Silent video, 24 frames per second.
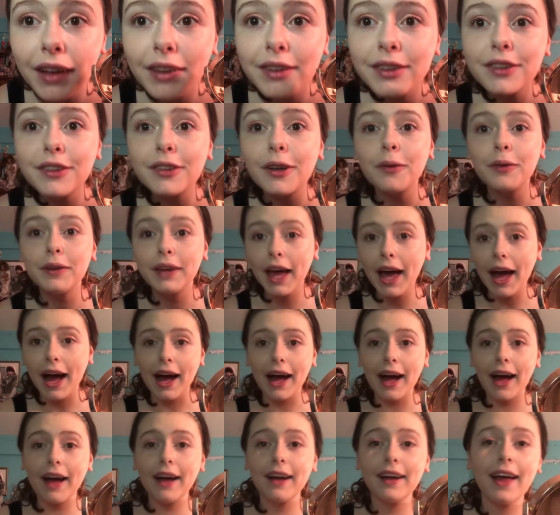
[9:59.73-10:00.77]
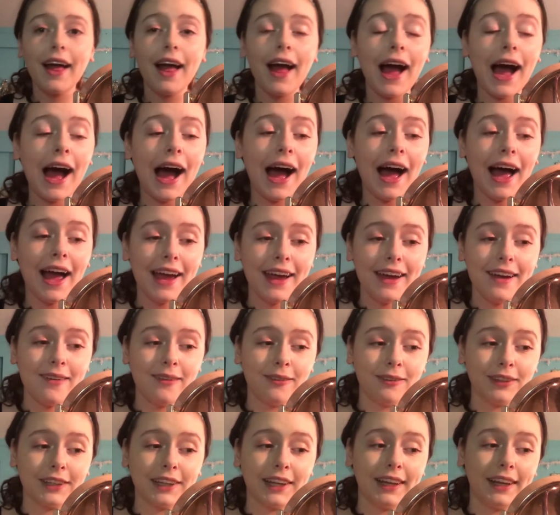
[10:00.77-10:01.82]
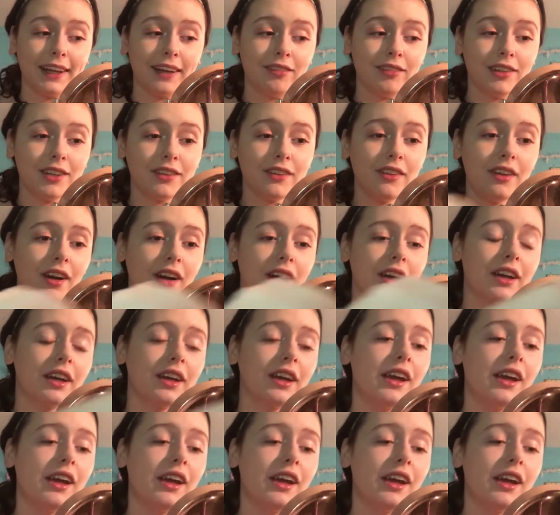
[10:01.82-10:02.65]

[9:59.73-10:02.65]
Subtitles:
So yeah, I really love this look.